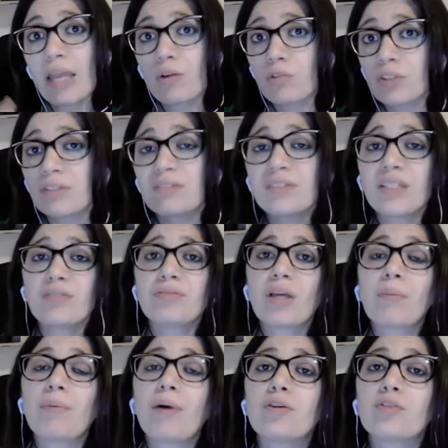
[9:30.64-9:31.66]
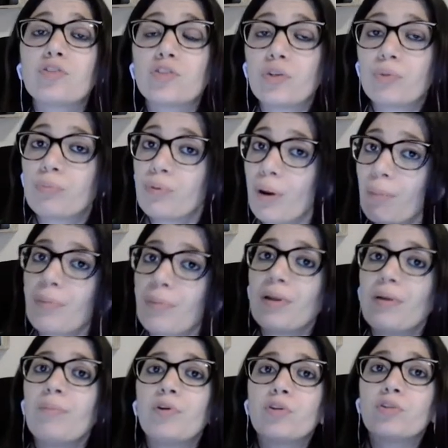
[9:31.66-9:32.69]
received about your
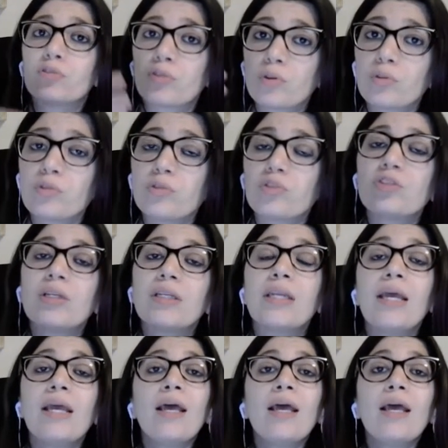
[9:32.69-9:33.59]
problem, your solution